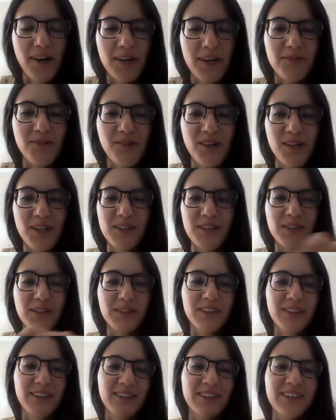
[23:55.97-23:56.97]
right, well,
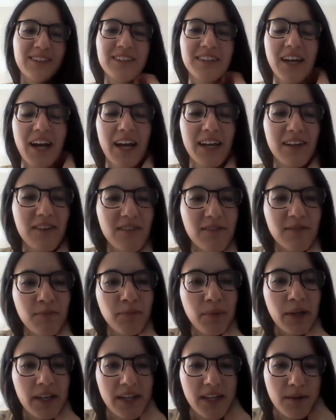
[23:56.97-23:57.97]
kind of
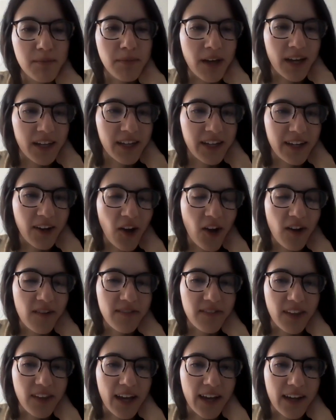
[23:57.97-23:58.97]
piggybacking off
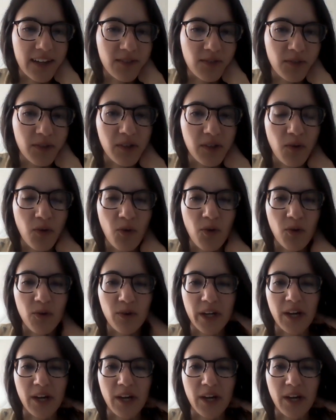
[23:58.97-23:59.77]
that, the whole